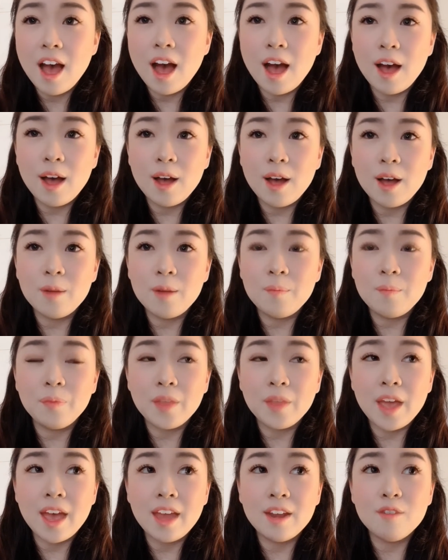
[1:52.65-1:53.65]

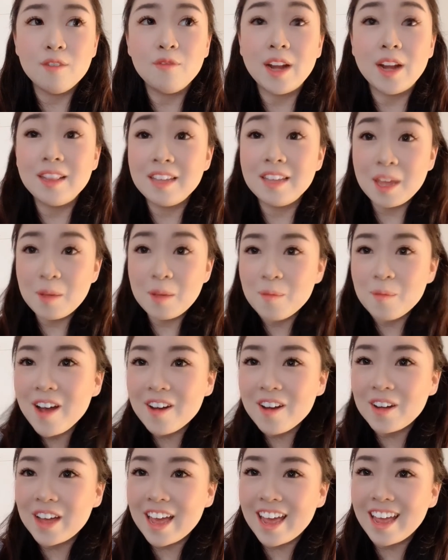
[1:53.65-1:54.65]
Um, and it finally came
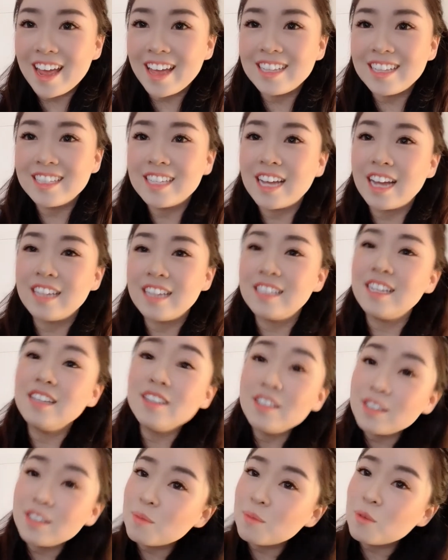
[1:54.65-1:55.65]
out, and I sang
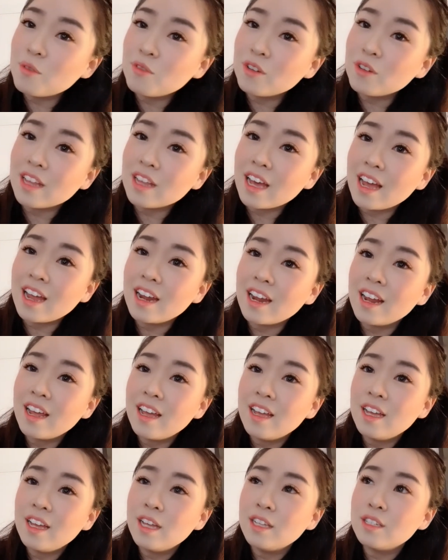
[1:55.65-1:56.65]
the demo for that.
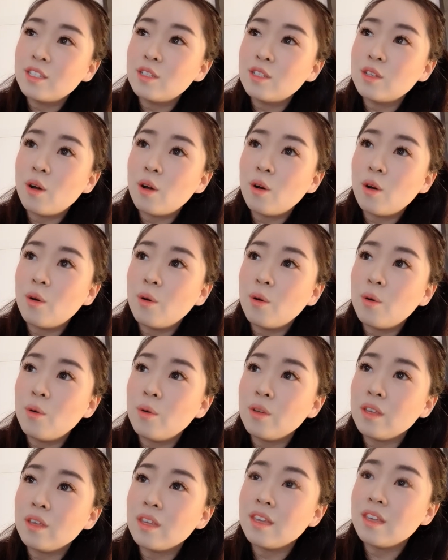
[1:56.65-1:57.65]

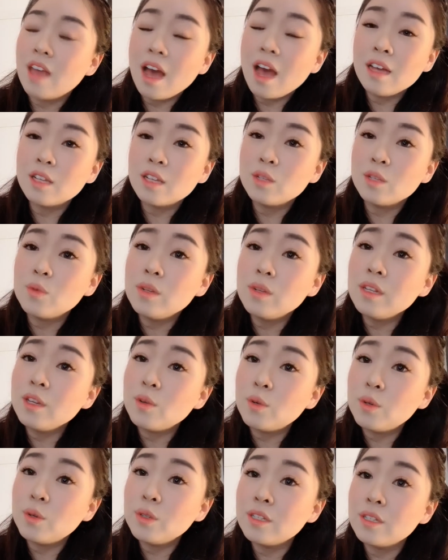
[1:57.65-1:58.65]
So yeah, it's really
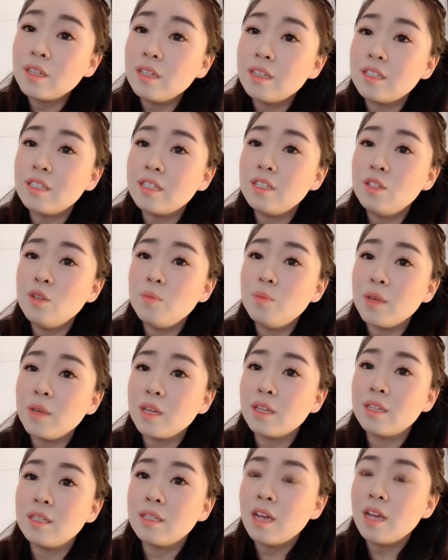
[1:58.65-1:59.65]
cool to listen to
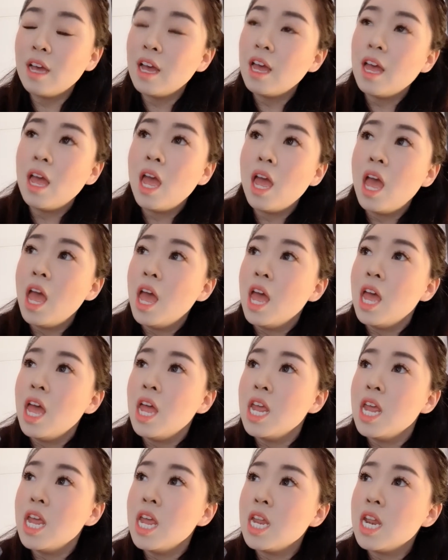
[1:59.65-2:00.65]
because
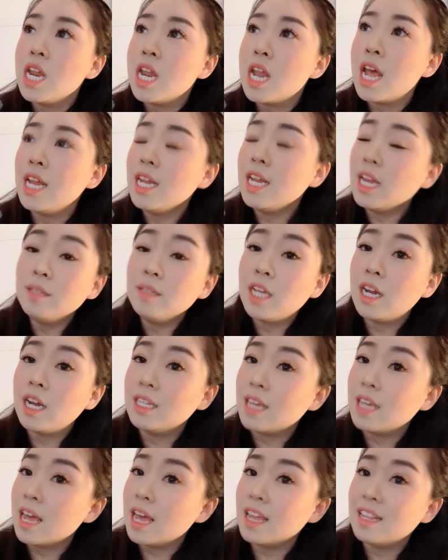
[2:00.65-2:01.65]
ten times out
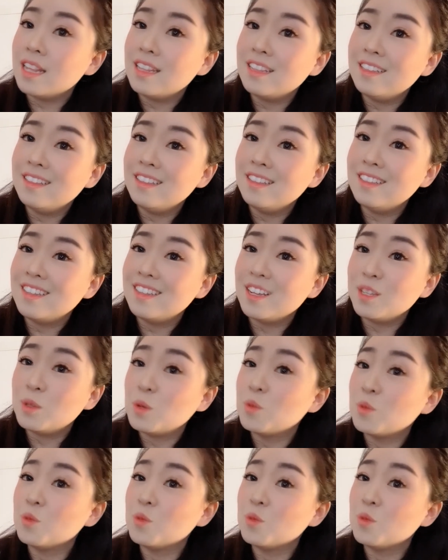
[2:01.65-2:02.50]
of ten, they do a